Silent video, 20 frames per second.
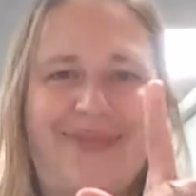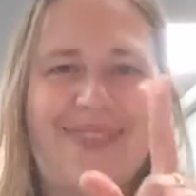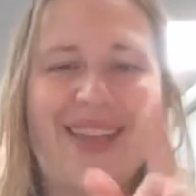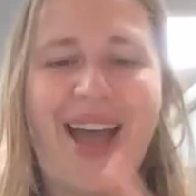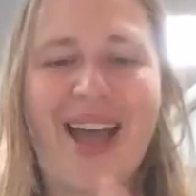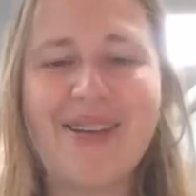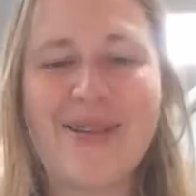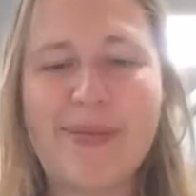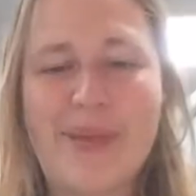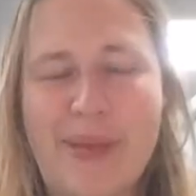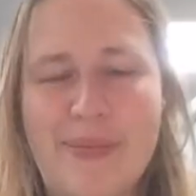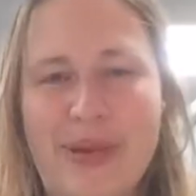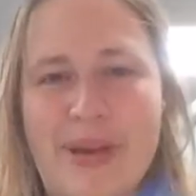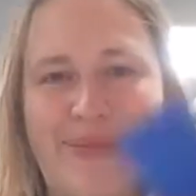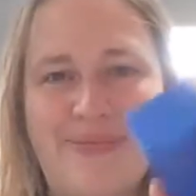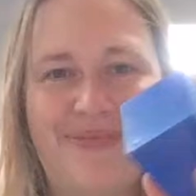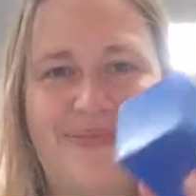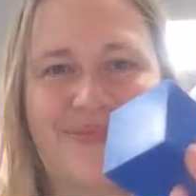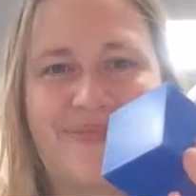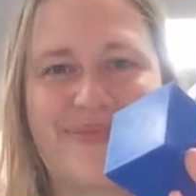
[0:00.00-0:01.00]
I remember.
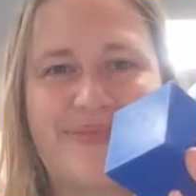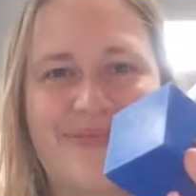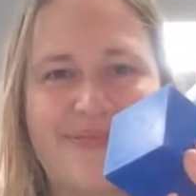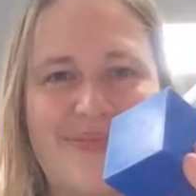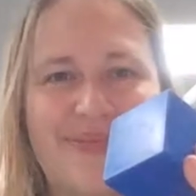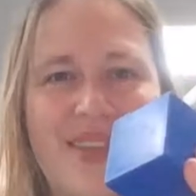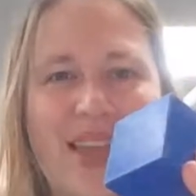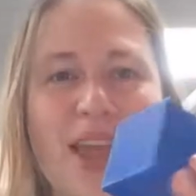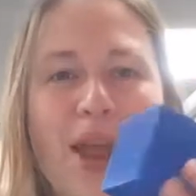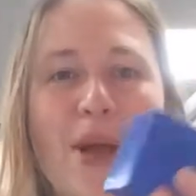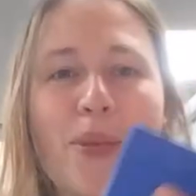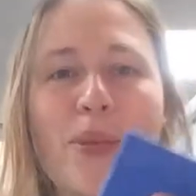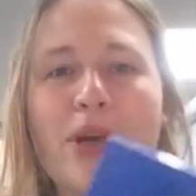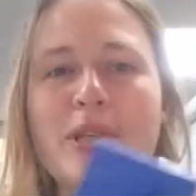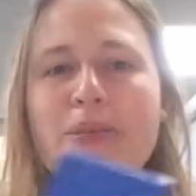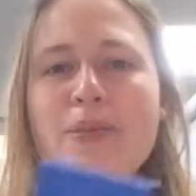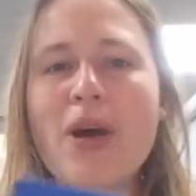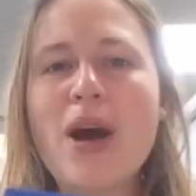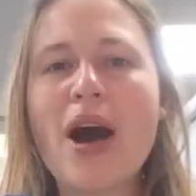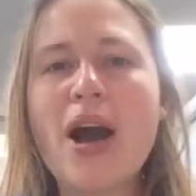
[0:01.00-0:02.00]
It
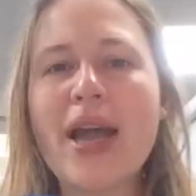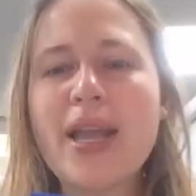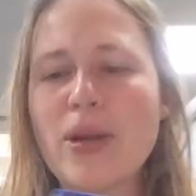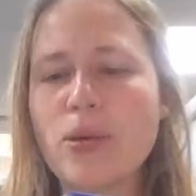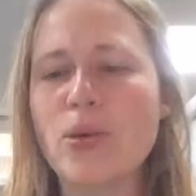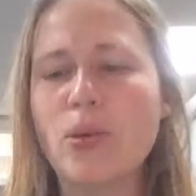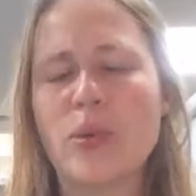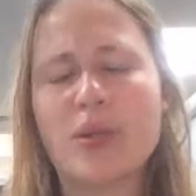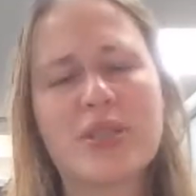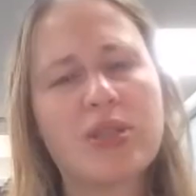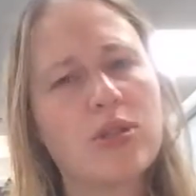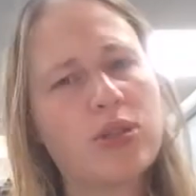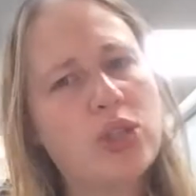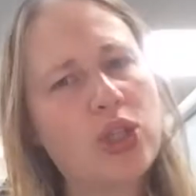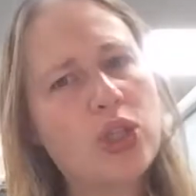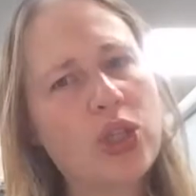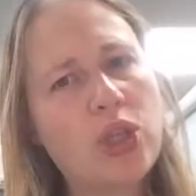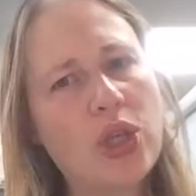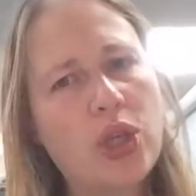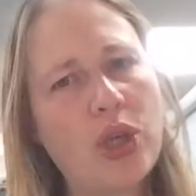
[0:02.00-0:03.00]
was it's not a
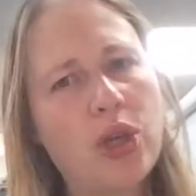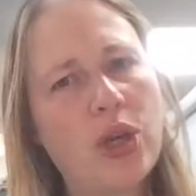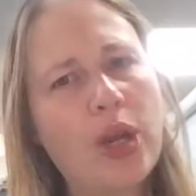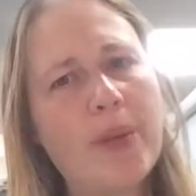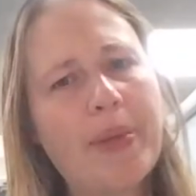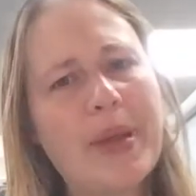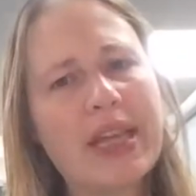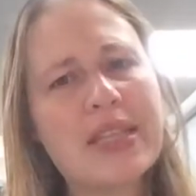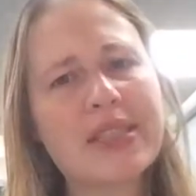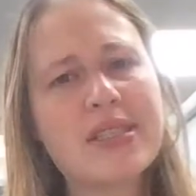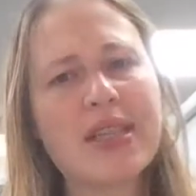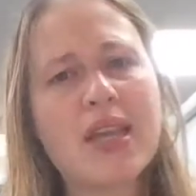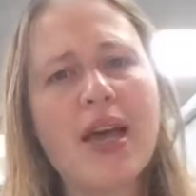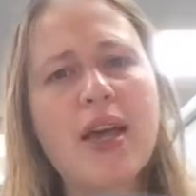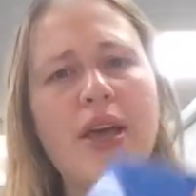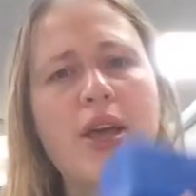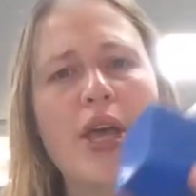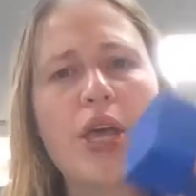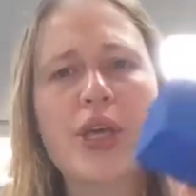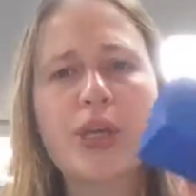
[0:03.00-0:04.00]
cube, it's
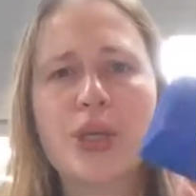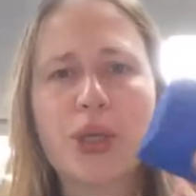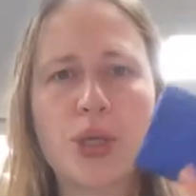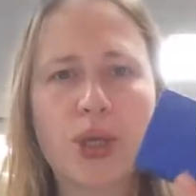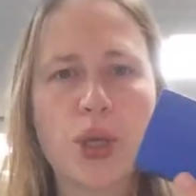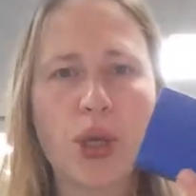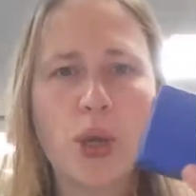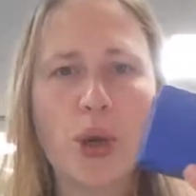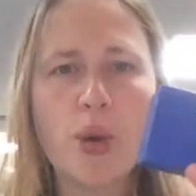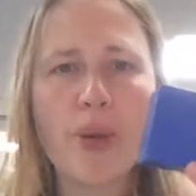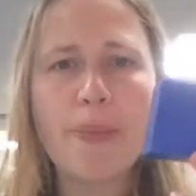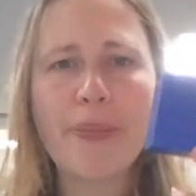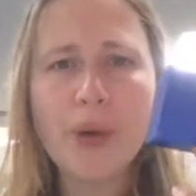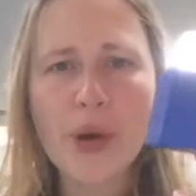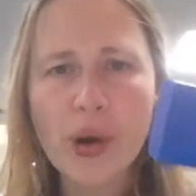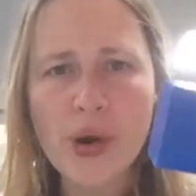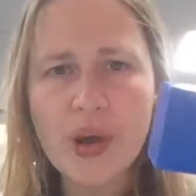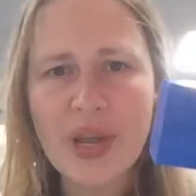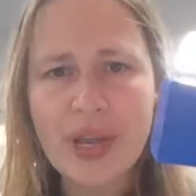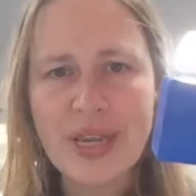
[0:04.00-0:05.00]
a
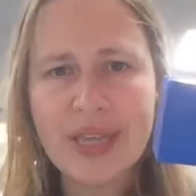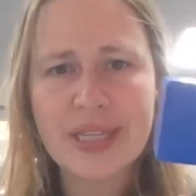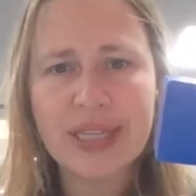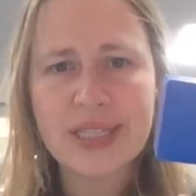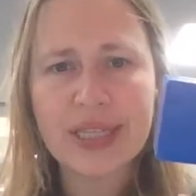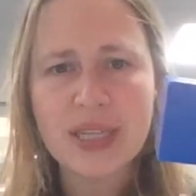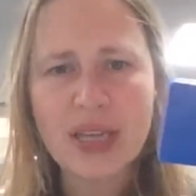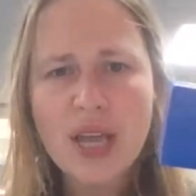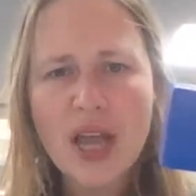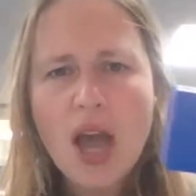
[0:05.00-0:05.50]
cuboid.